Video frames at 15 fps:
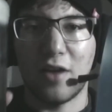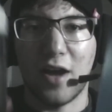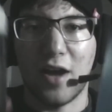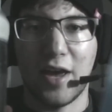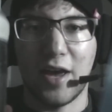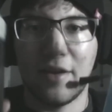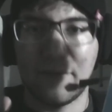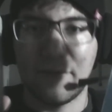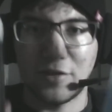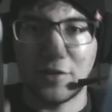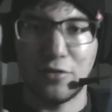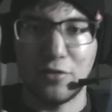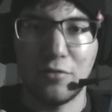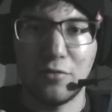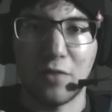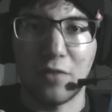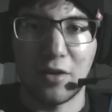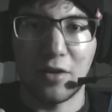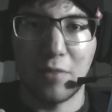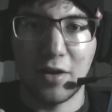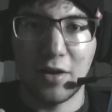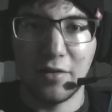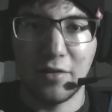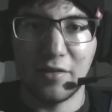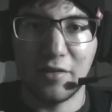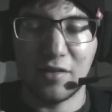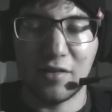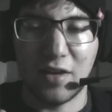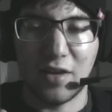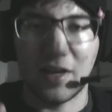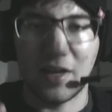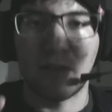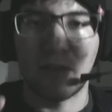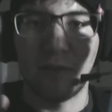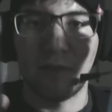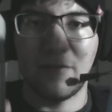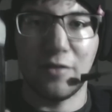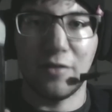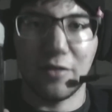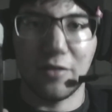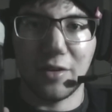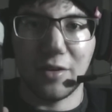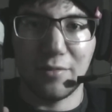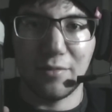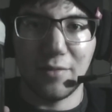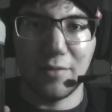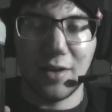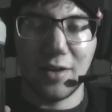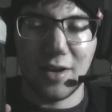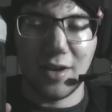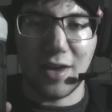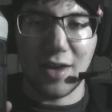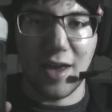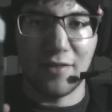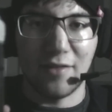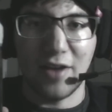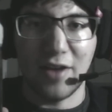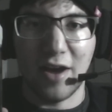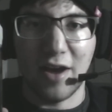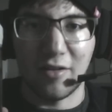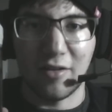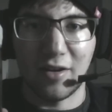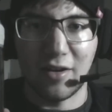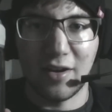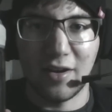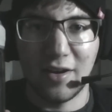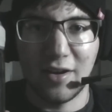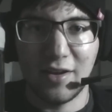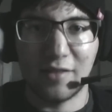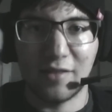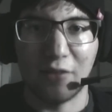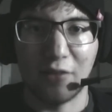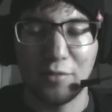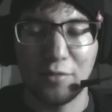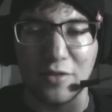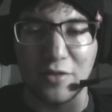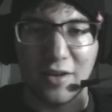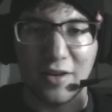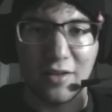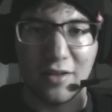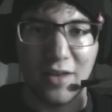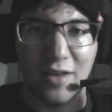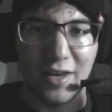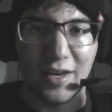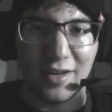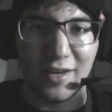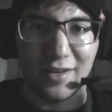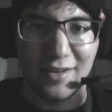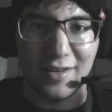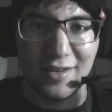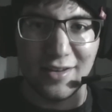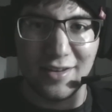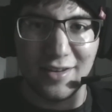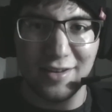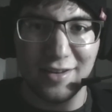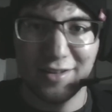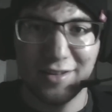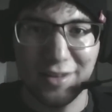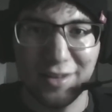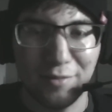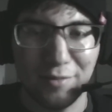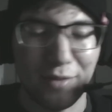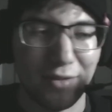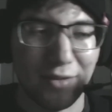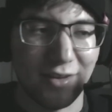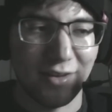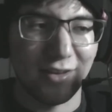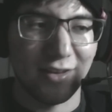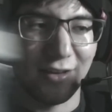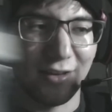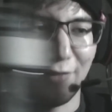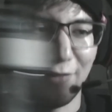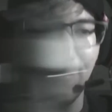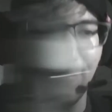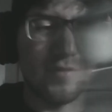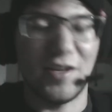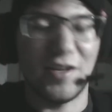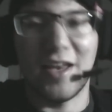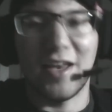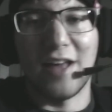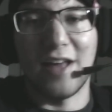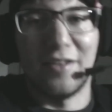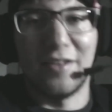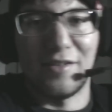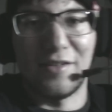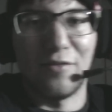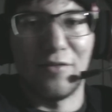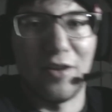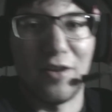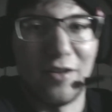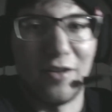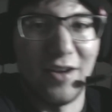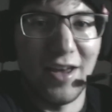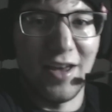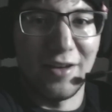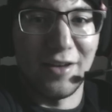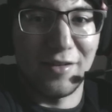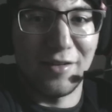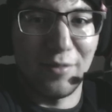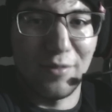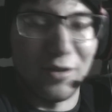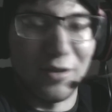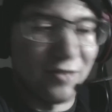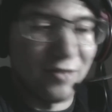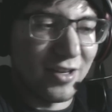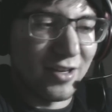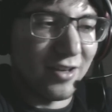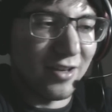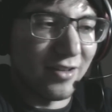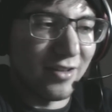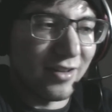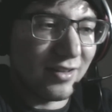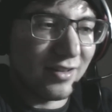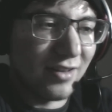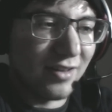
I have two water bottles and I refill them every hour, so I'm drinking like like maybe fifty gallons of water a day or something ridiculous,